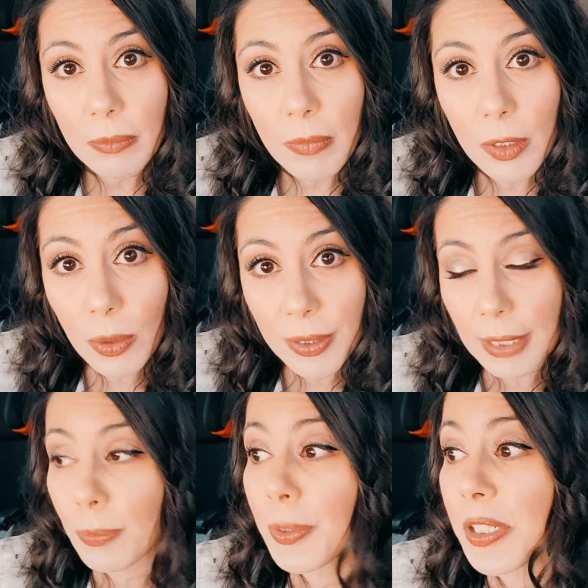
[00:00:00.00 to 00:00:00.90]
You can
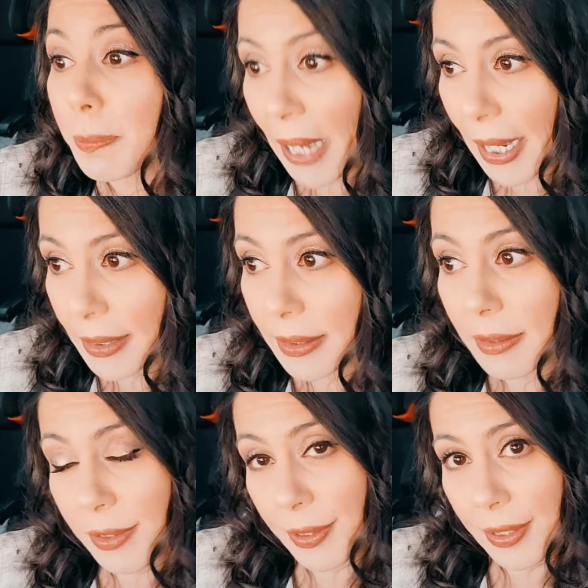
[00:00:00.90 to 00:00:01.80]
then respond
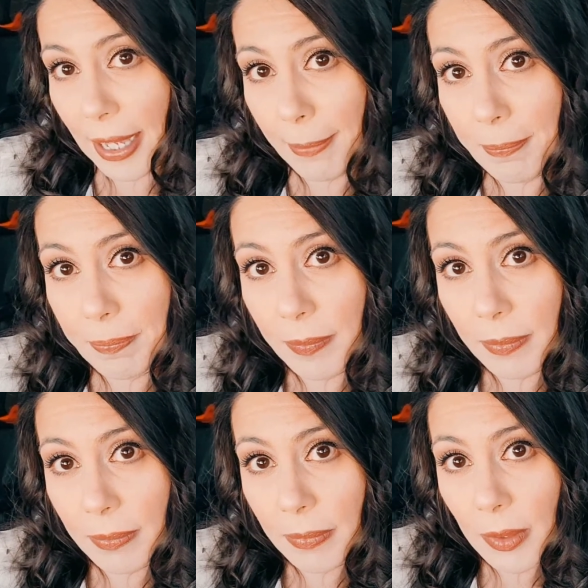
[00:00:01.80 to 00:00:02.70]
to them
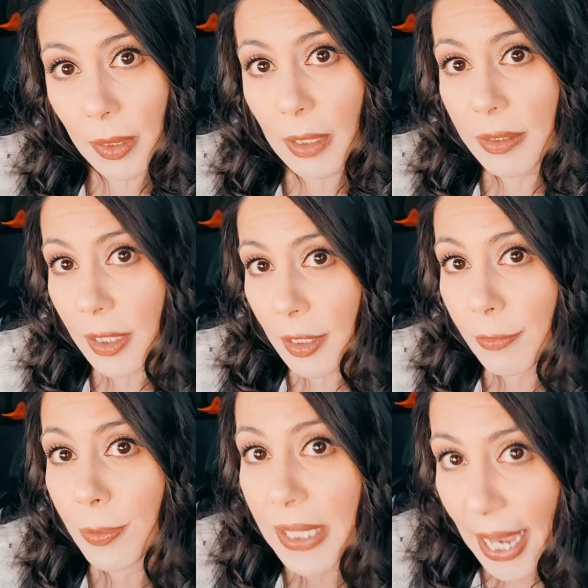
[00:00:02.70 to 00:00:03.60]
instead of
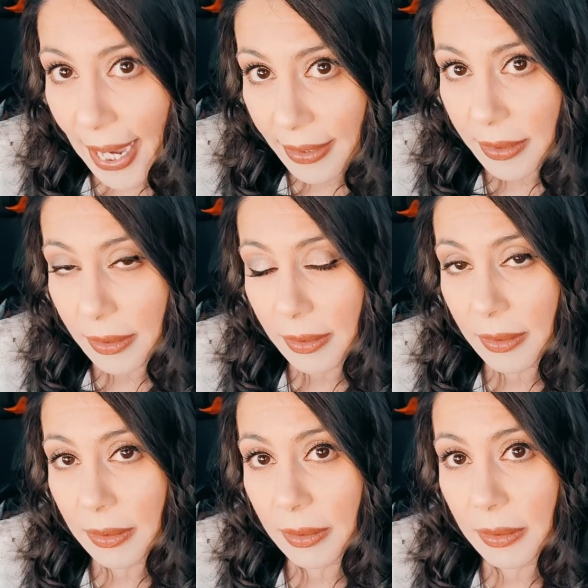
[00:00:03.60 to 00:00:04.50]
react
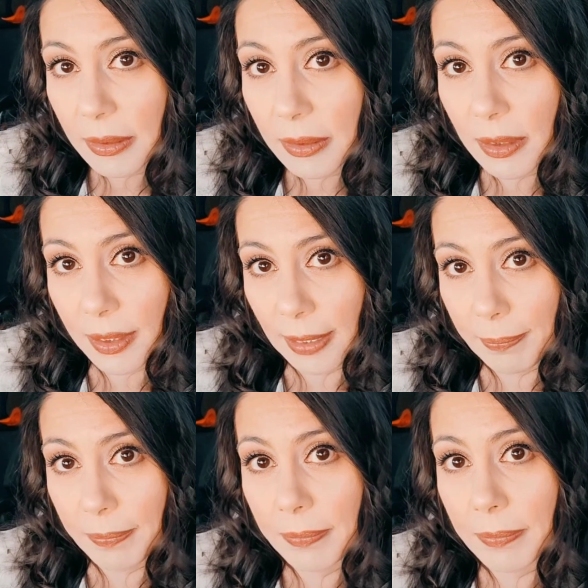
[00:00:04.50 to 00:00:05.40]
to them.
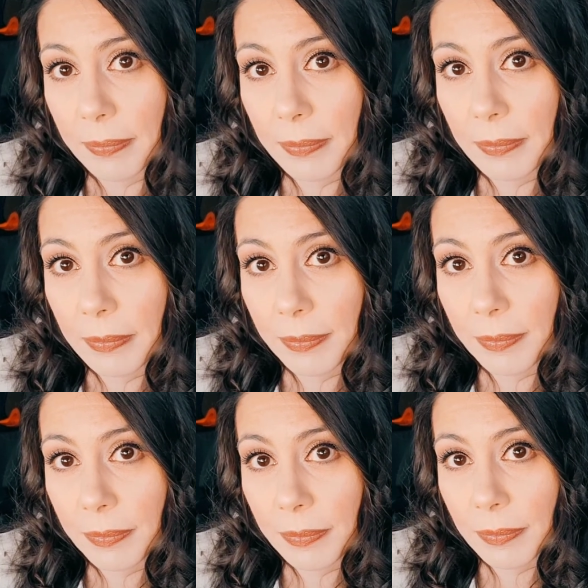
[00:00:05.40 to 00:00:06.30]

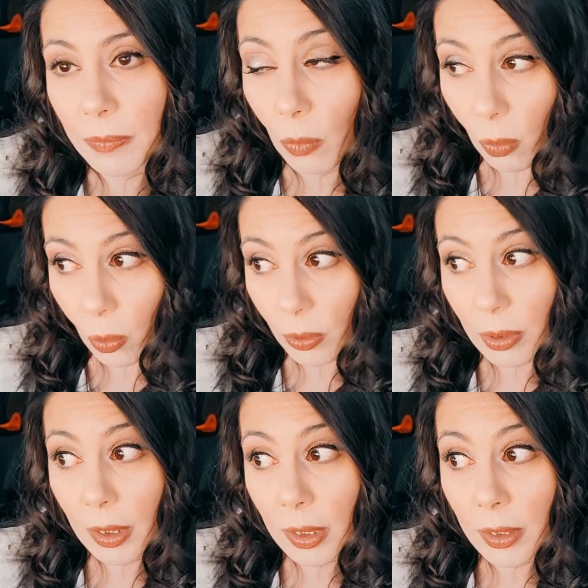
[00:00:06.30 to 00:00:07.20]
Or
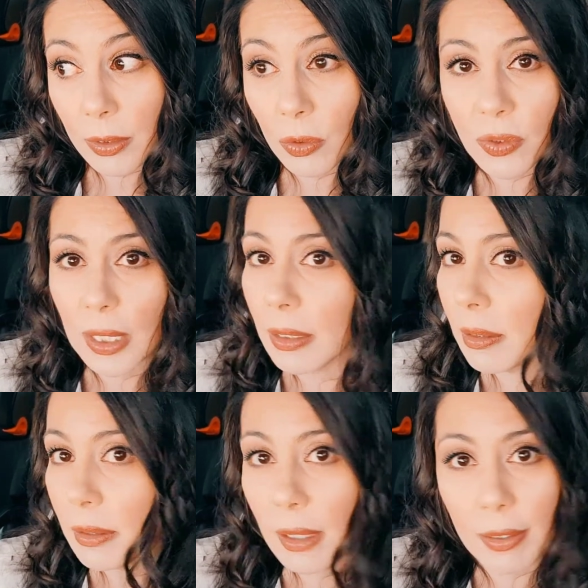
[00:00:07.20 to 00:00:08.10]
you say
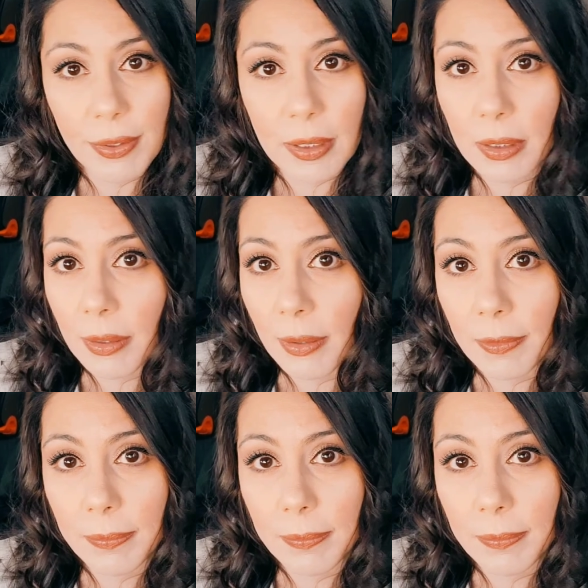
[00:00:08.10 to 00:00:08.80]
nothing at all.